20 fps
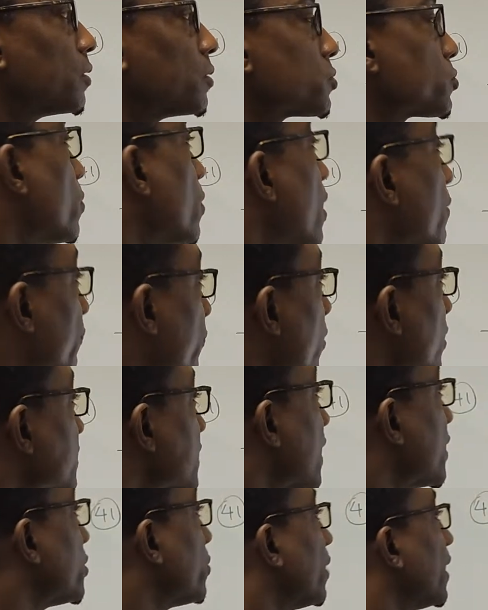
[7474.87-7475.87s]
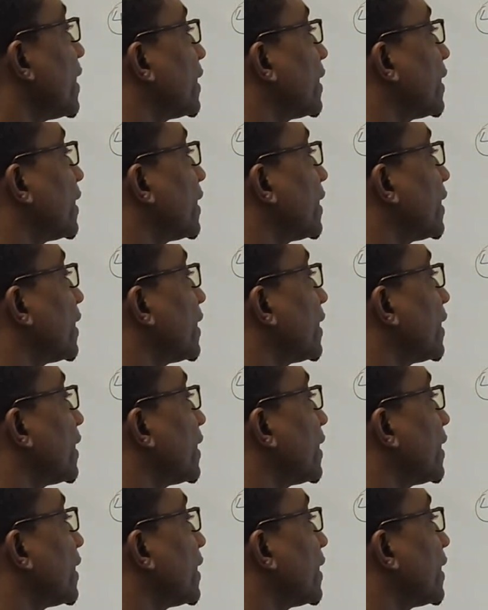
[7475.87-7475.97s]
So of course I know